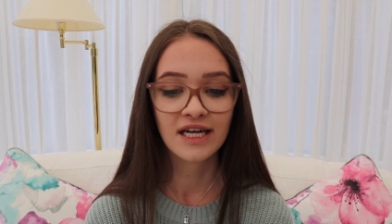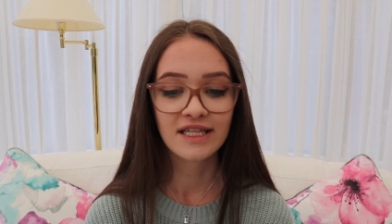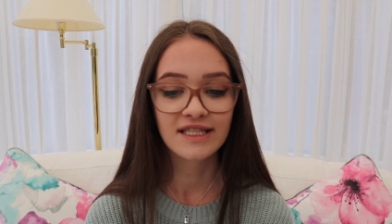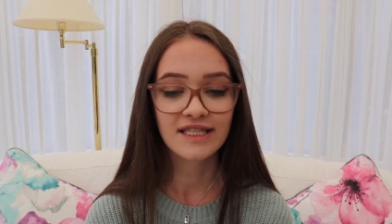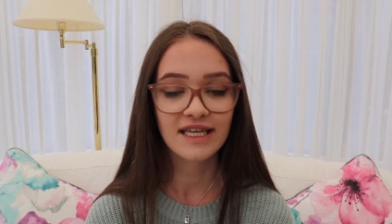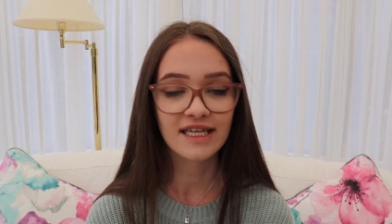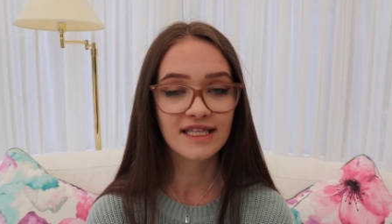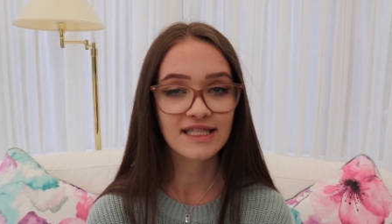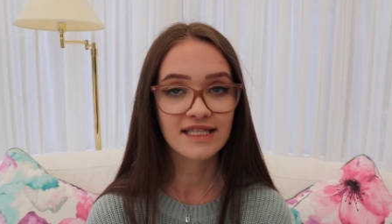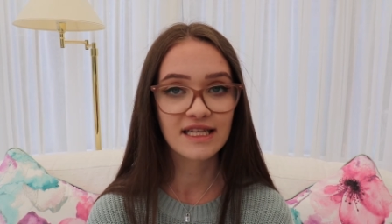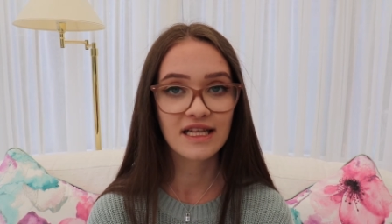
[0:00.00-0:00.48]

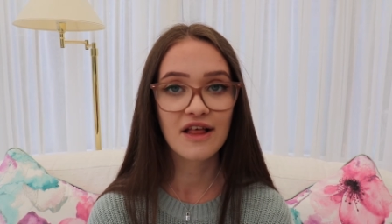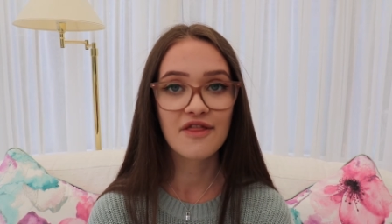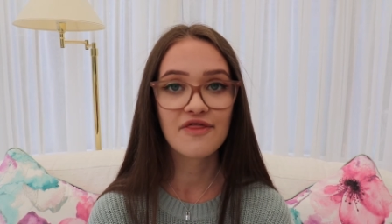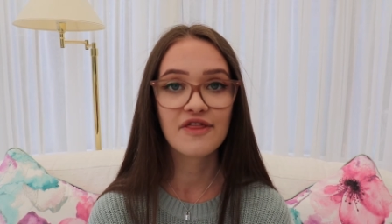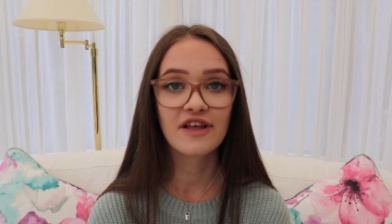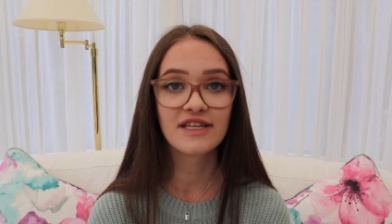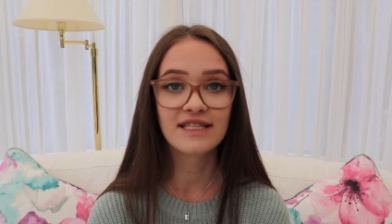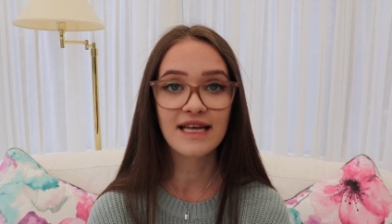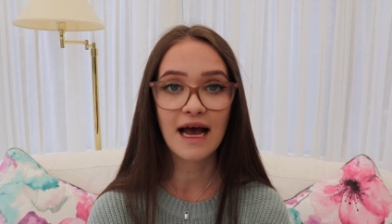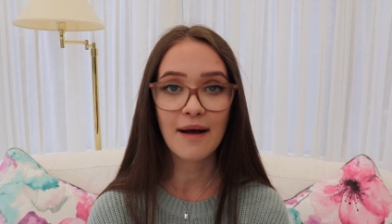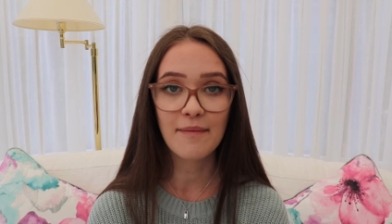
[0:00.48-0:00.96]
The,
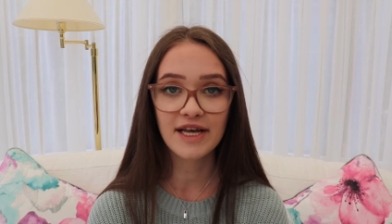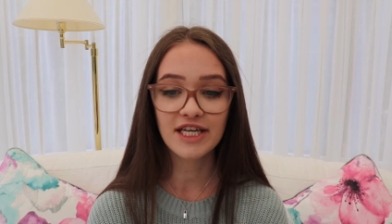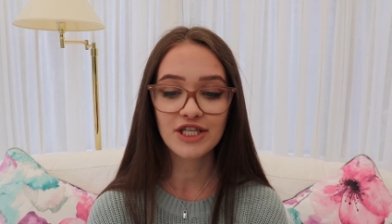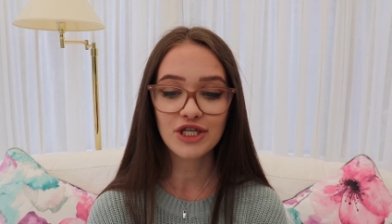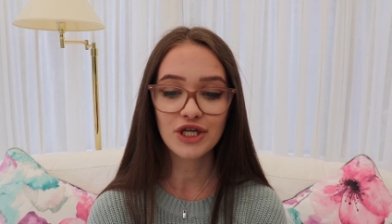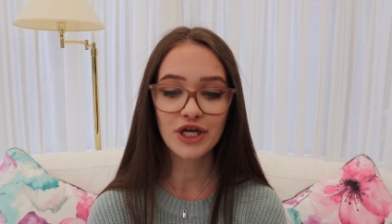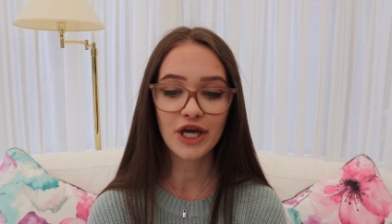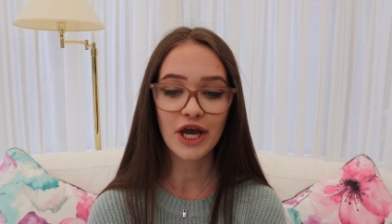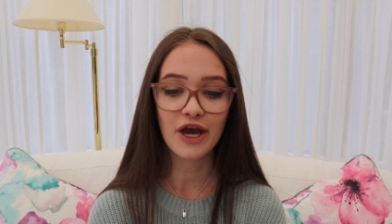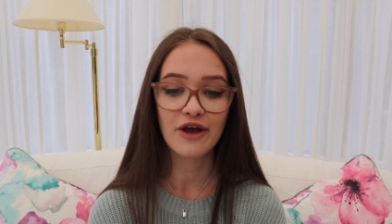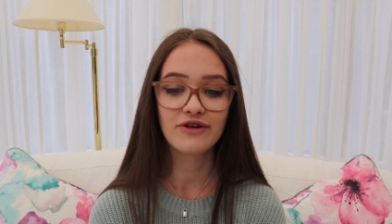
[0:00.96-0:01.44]
the
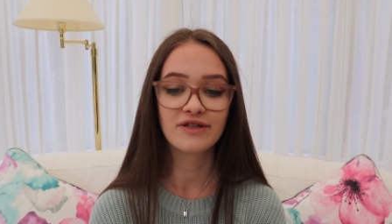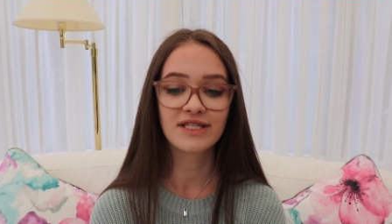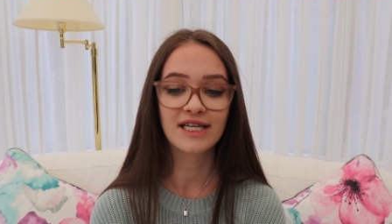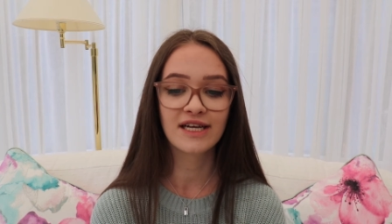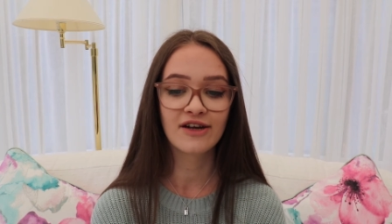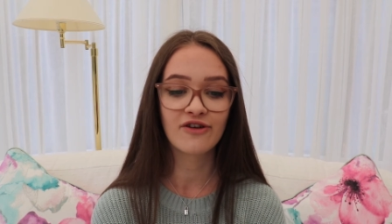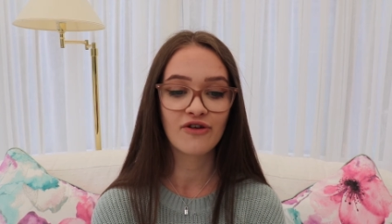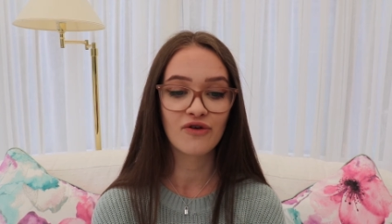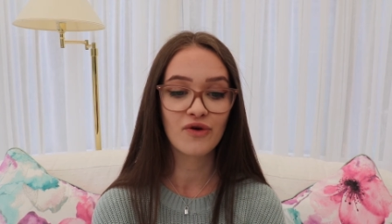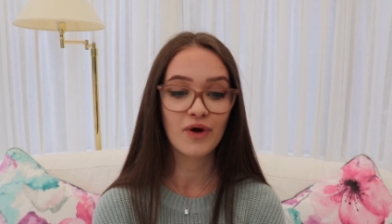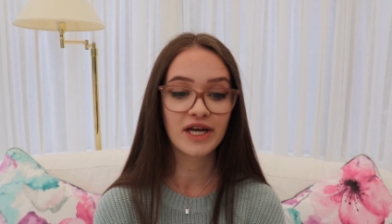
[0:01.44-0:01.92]
Dalmatian coast
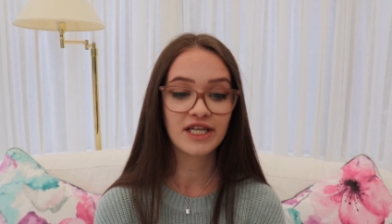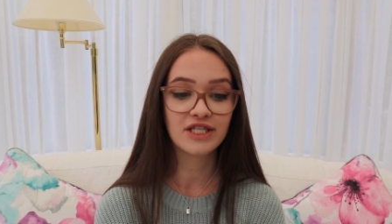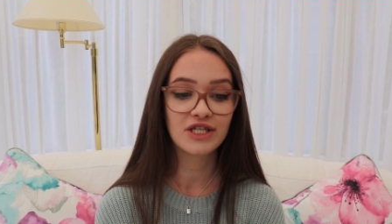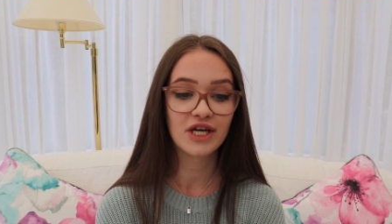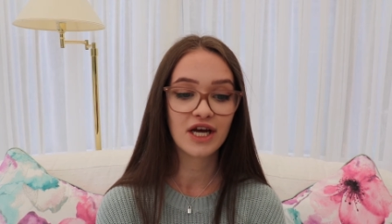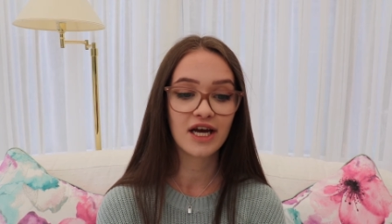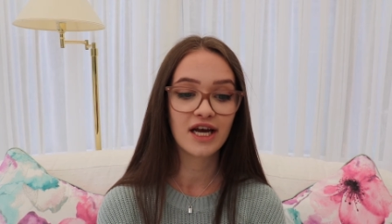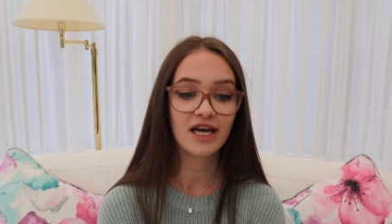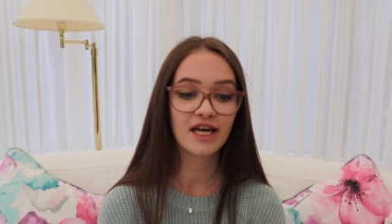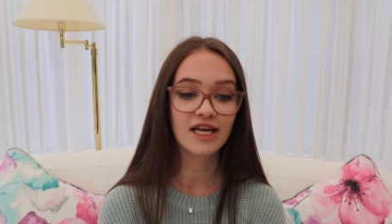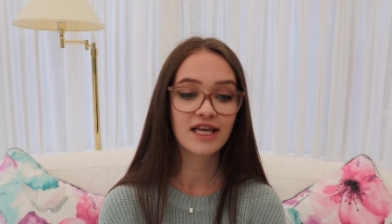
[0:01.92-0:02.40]
in
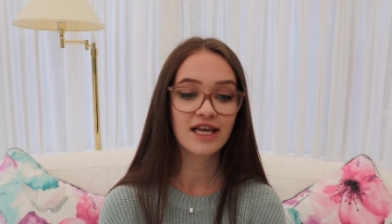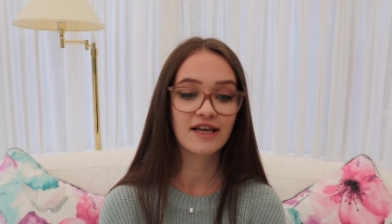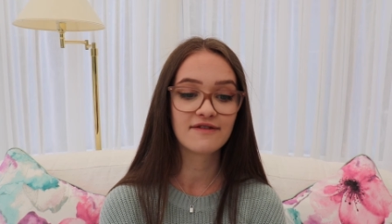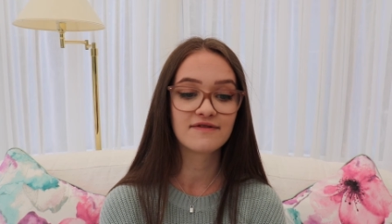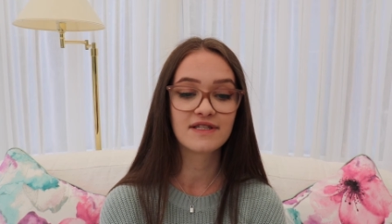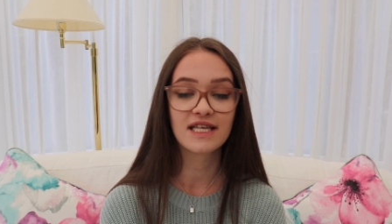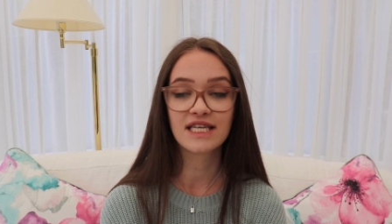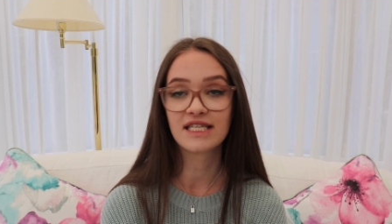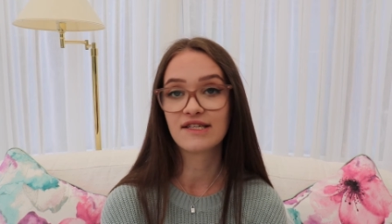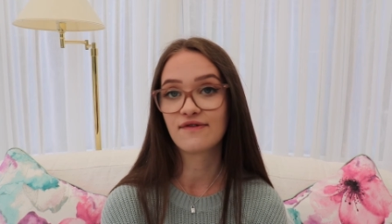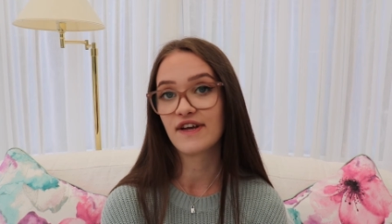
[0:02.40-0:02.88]
Croatia
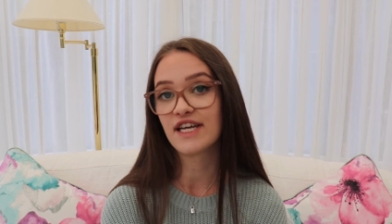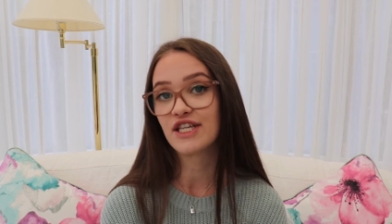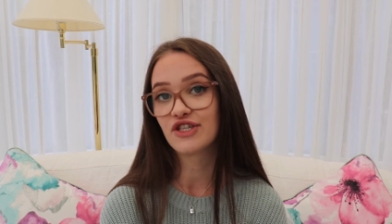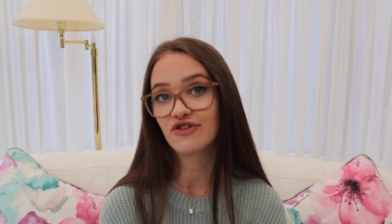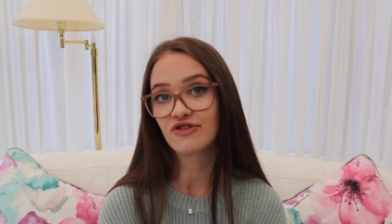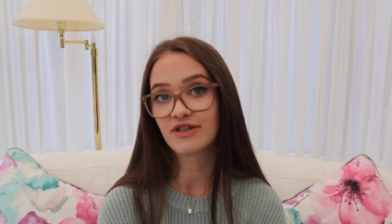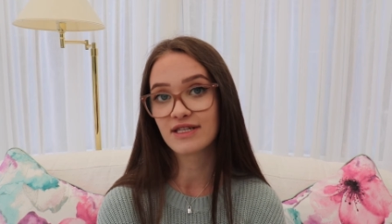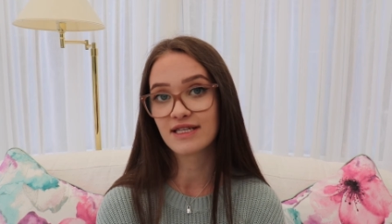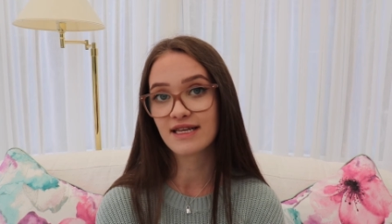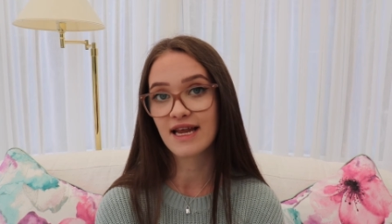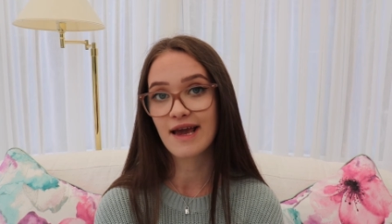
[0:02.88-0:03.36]
gives this
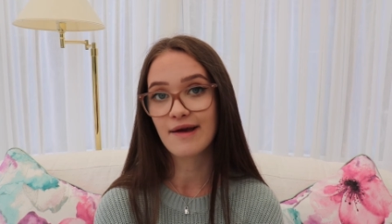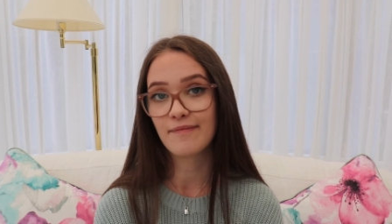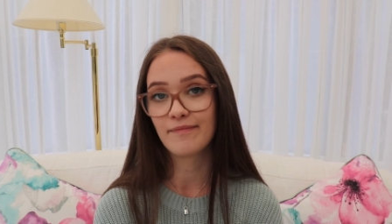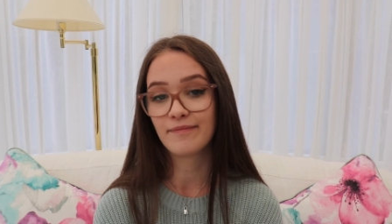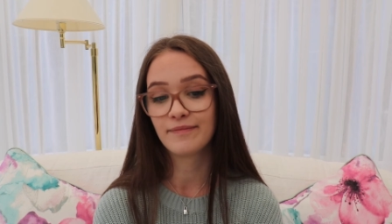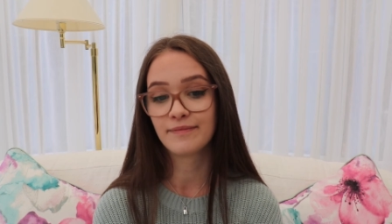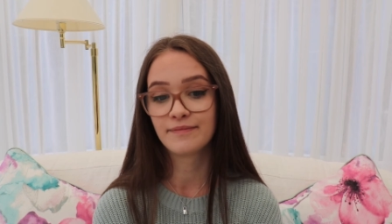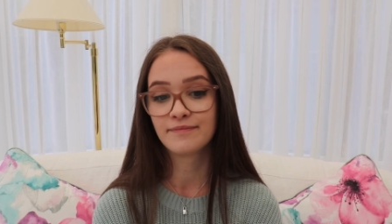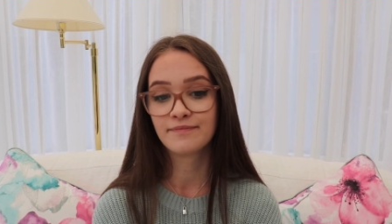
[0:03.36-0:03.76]
feature its name.